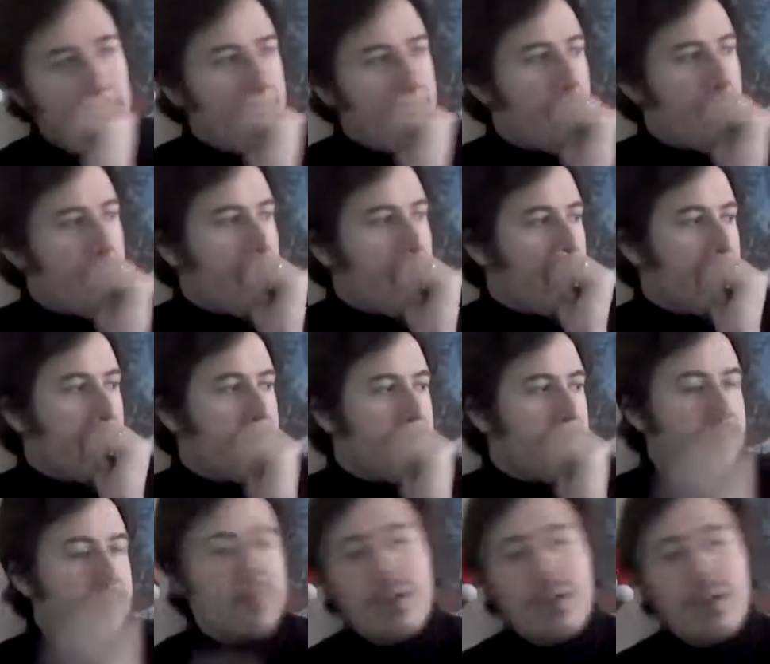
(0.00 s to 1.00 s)
that was
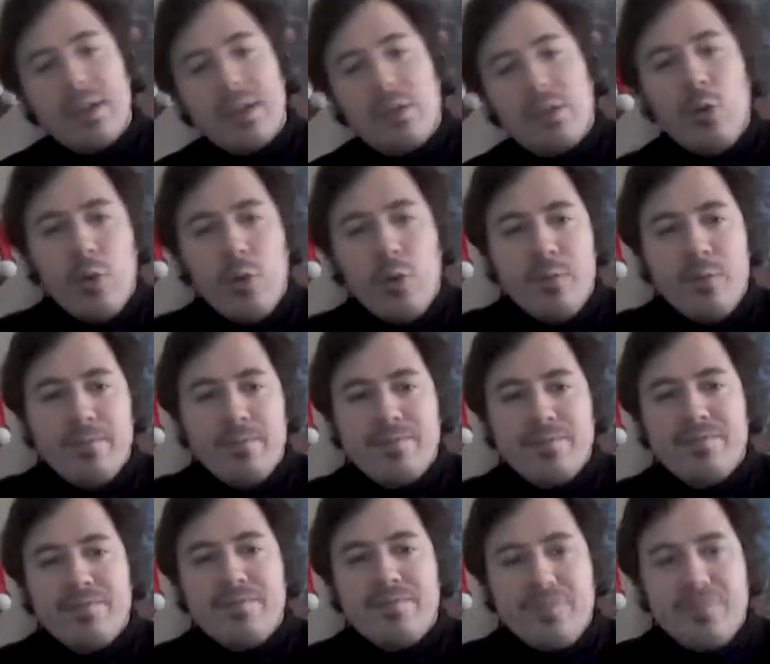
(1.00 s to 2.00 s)
really cool
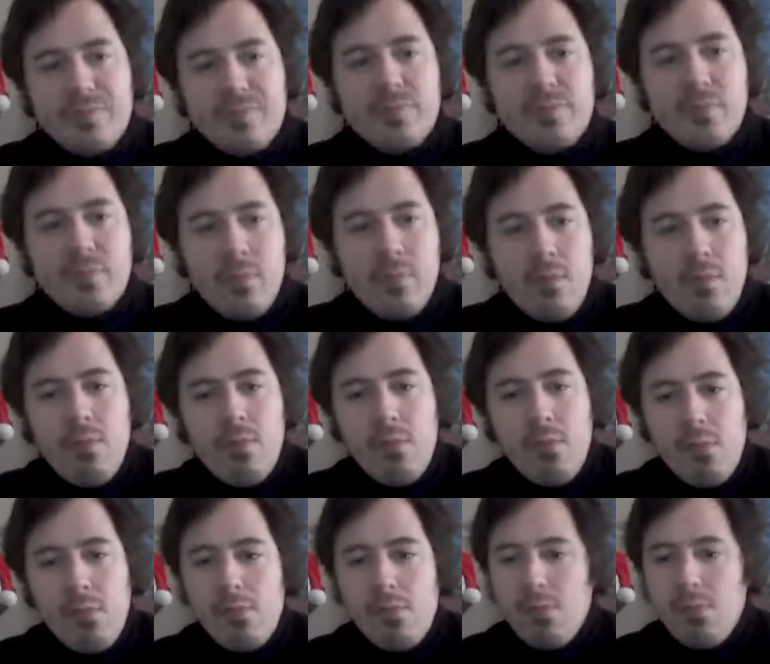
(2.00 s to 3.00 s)

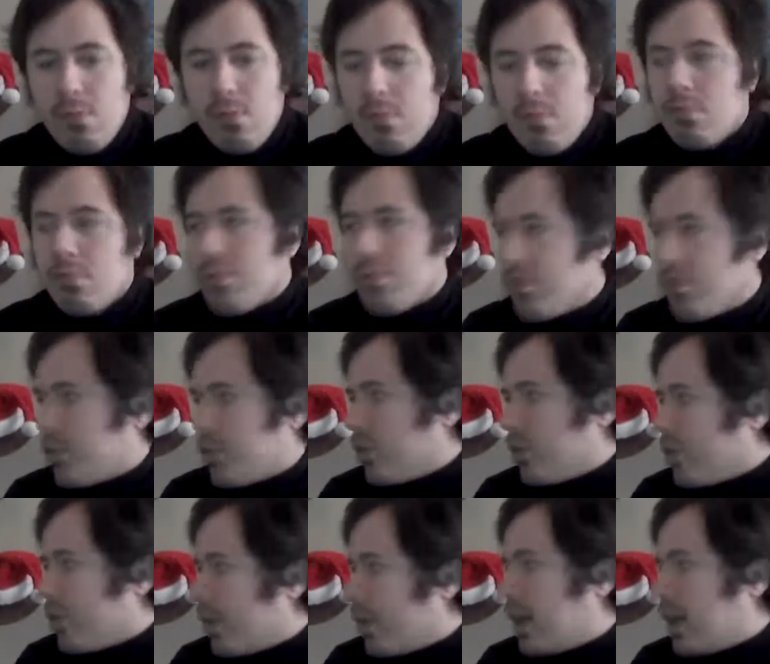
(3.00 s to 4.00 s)
to
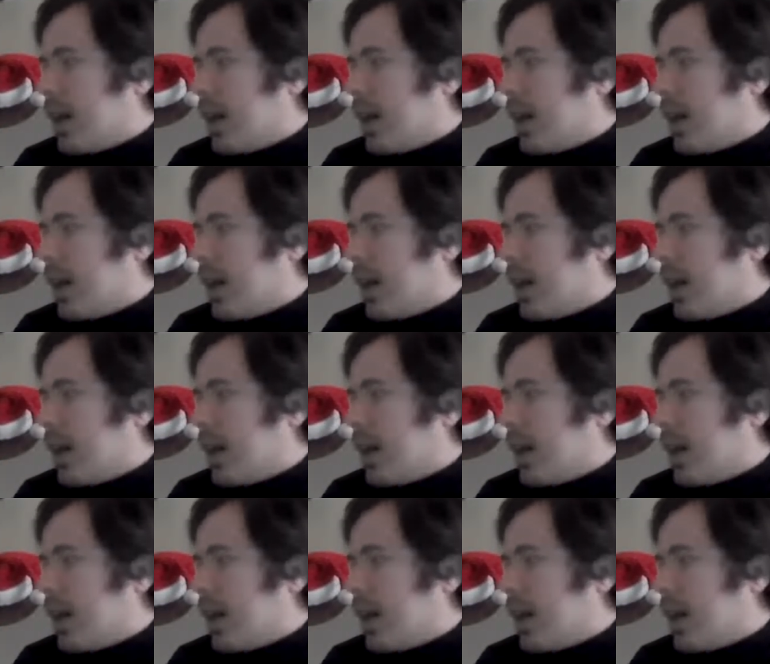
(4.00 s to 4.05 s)
do.